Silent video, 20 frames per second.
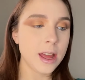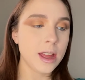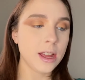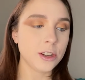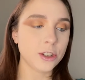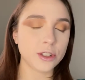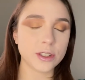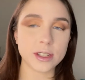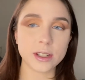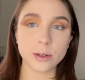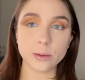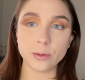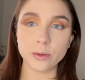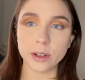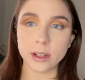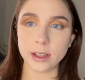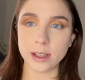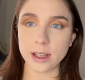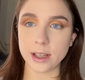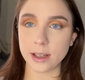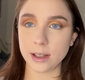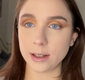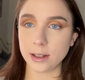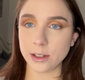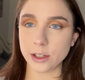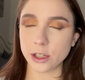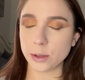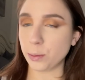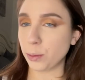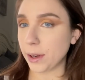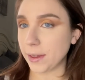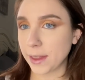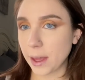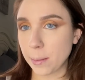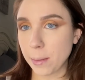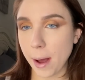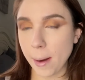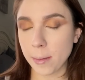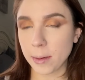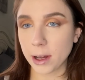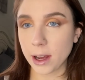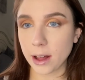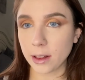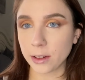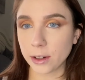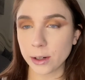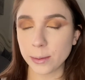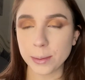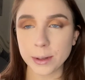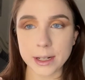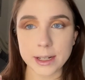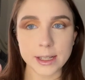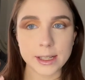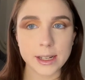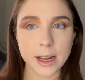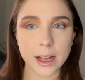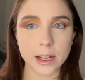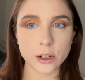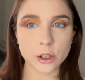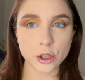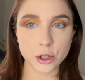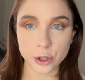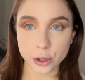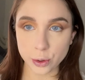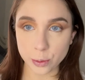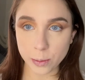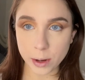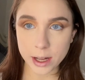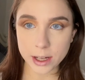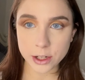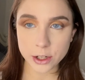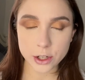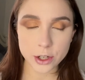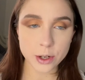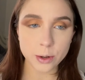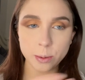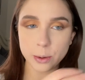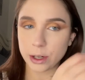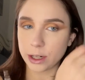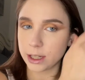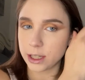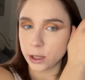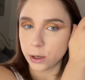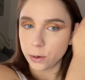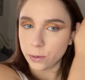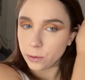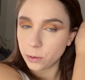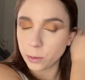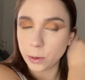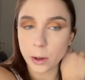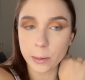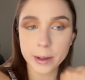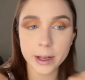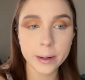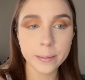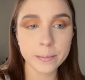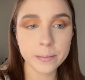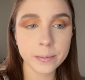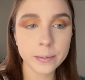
just to really just bring that pop of color, but it's not too much where it's overwhelming.